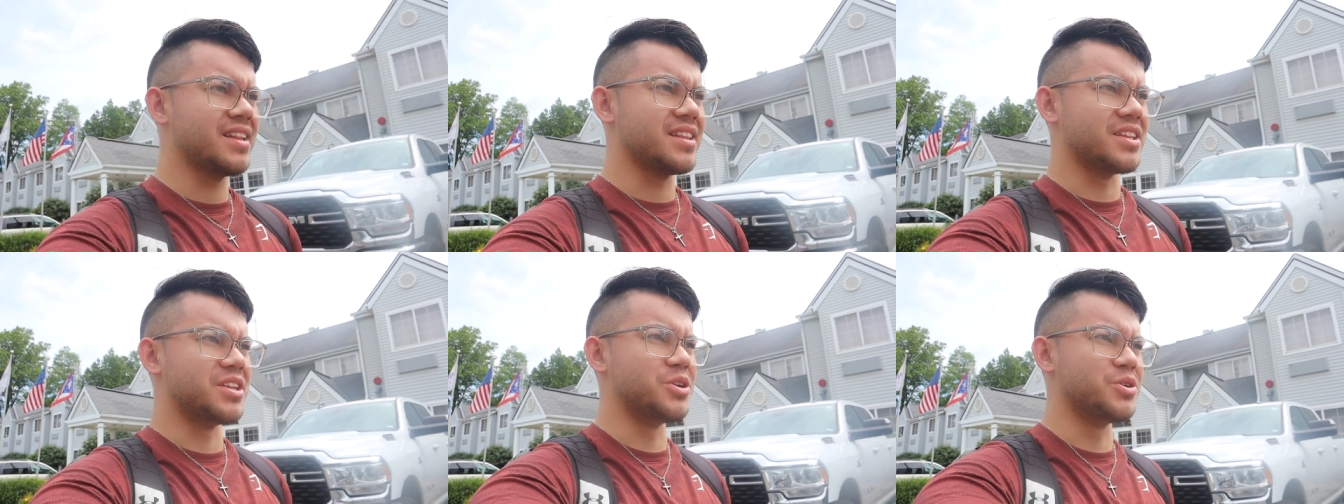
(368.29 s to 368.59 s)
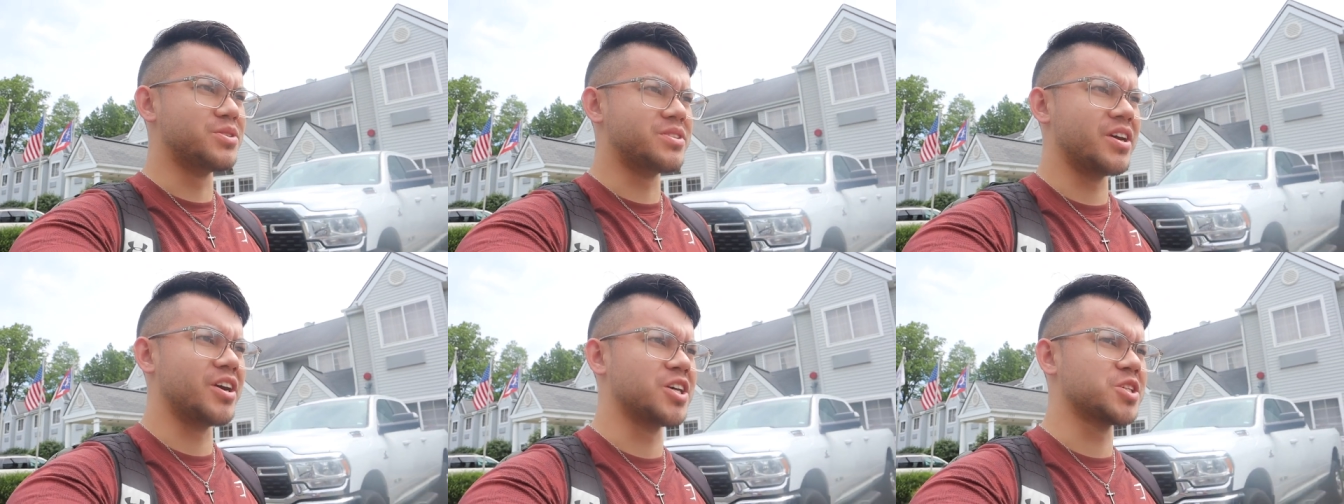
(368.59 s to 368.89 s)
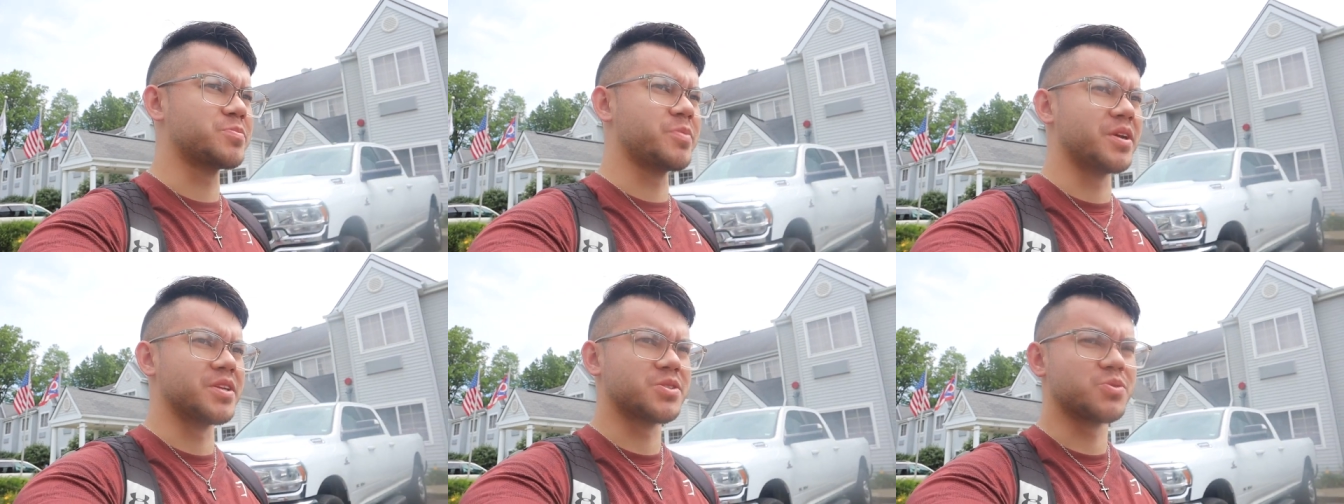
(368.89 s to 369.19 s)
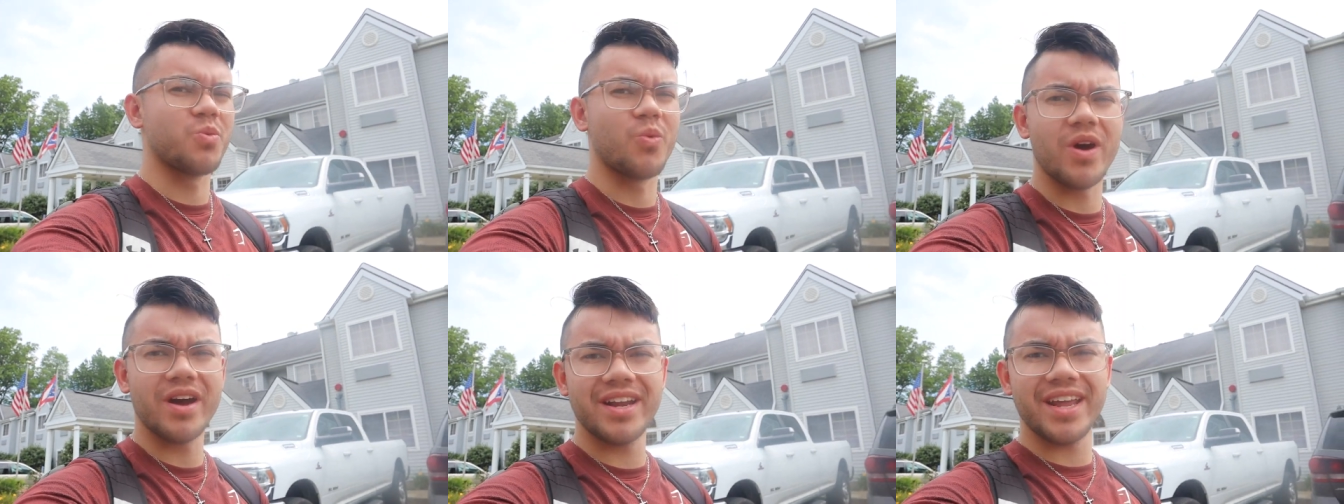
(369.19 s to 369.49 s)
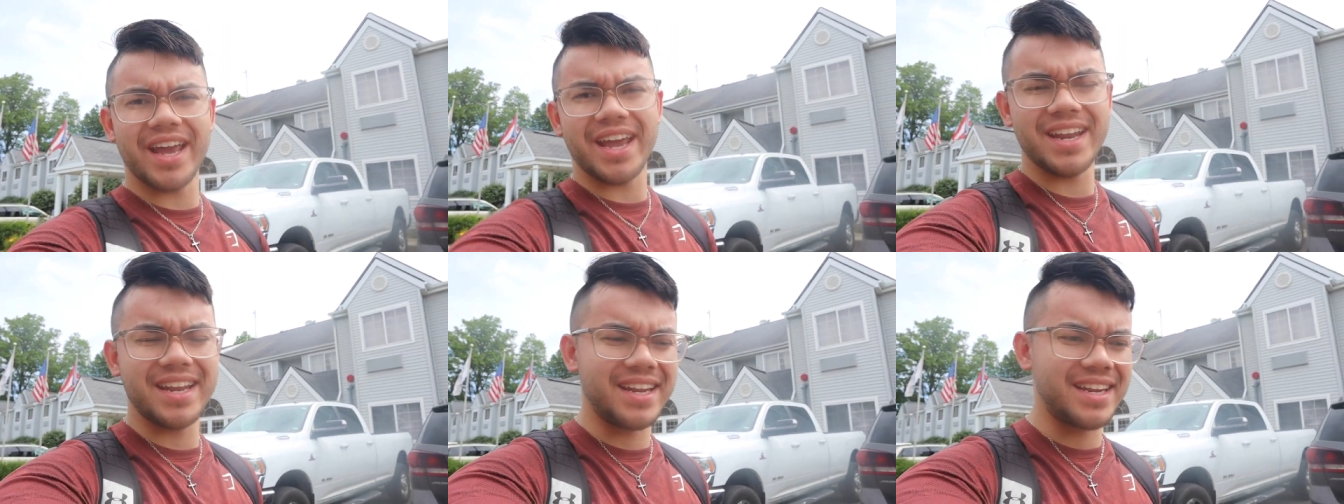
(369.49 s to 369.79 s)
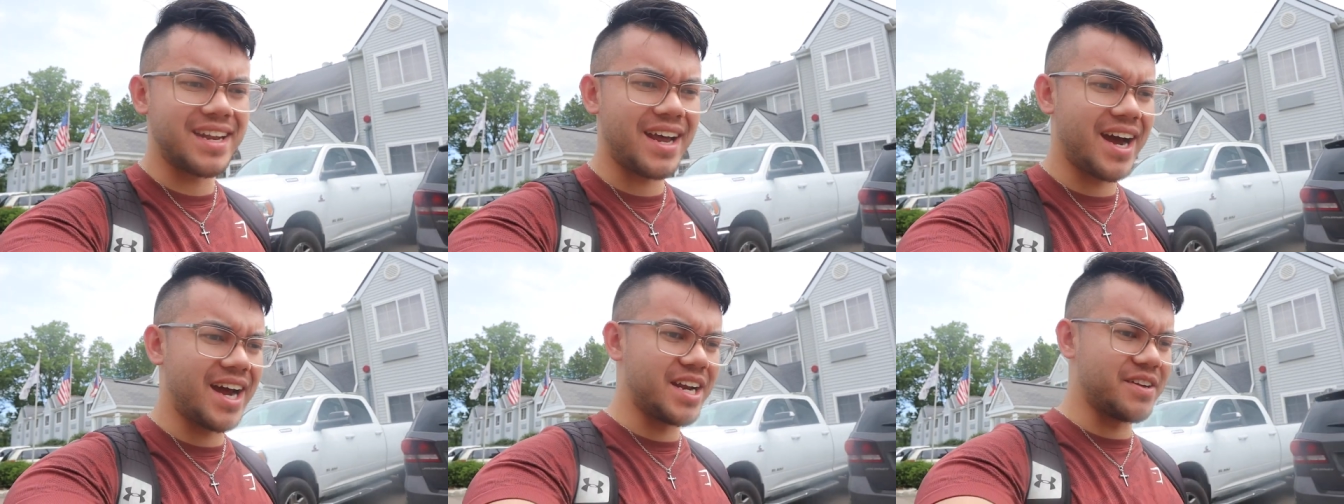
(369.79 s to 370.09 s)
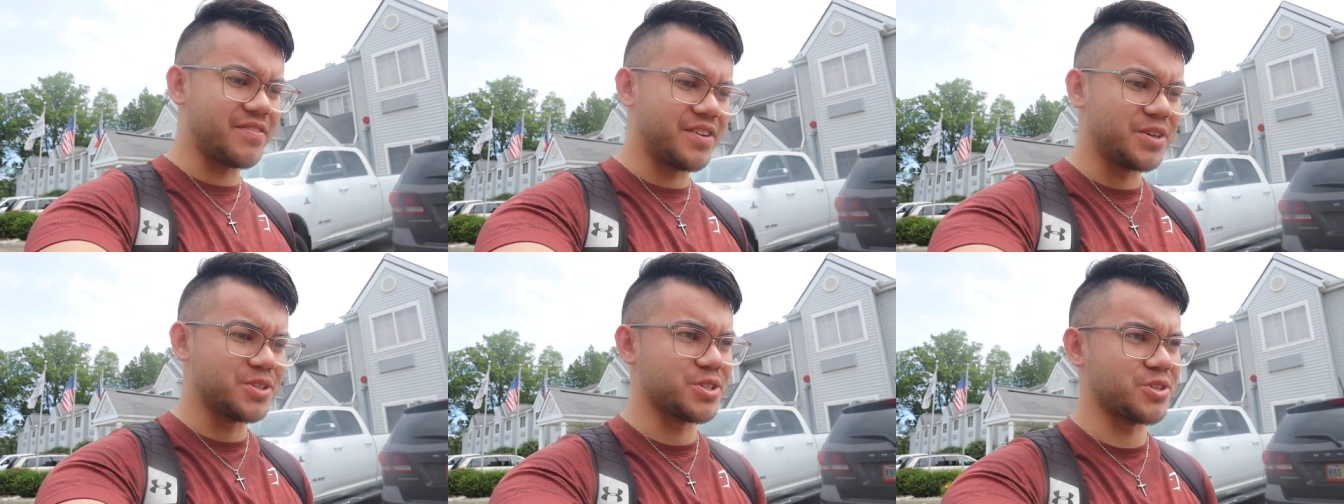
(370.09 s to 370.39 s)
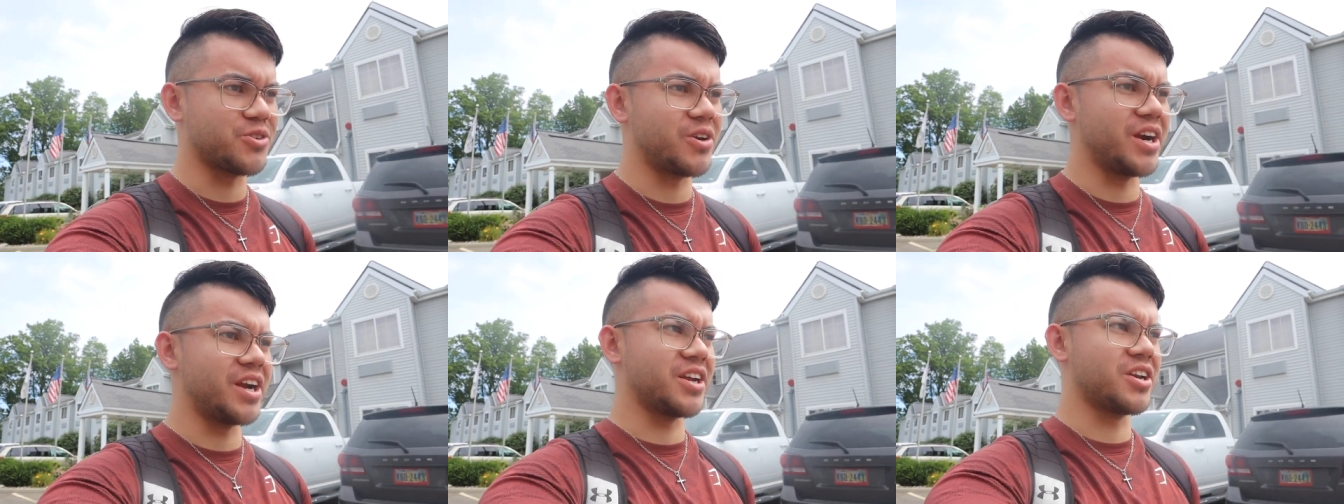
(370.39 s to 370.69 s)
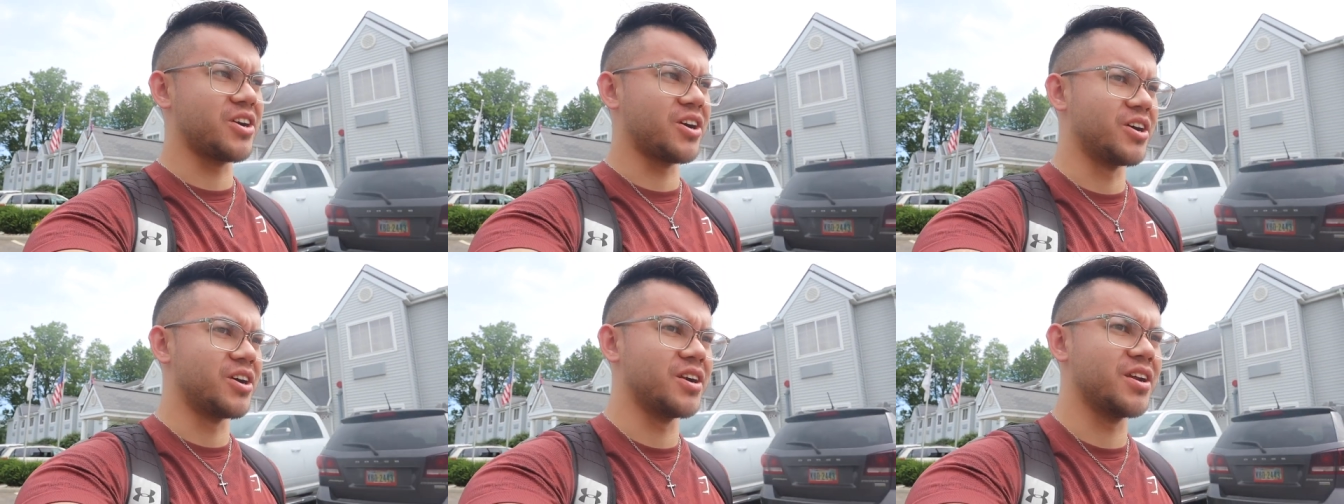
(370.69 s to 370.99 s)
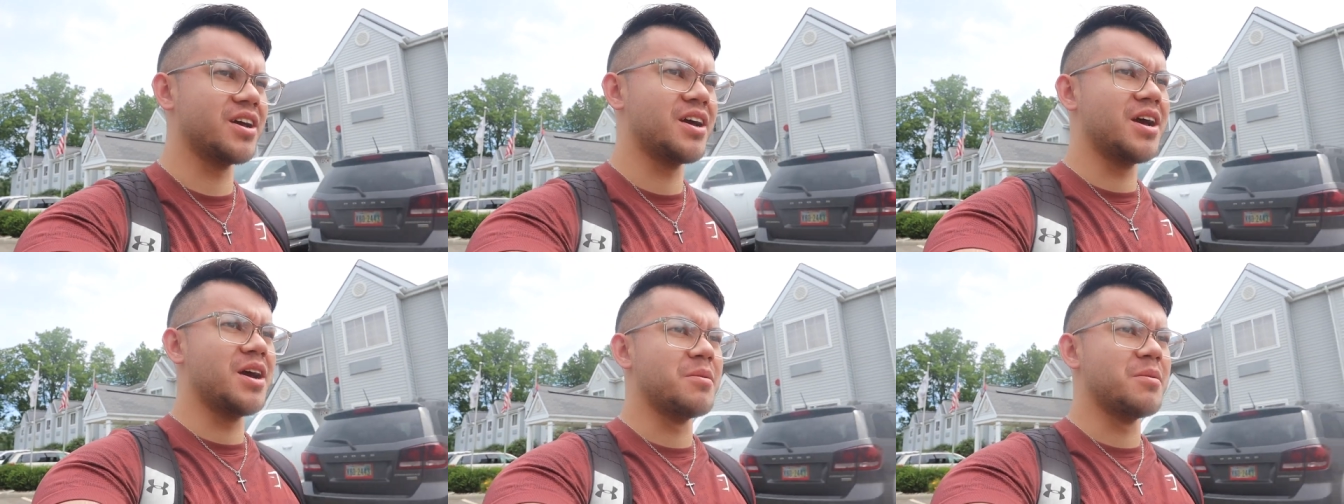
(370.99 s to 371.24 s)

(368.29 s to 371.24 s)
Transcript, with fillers: The dude tells me it's 189 if I use a credit card,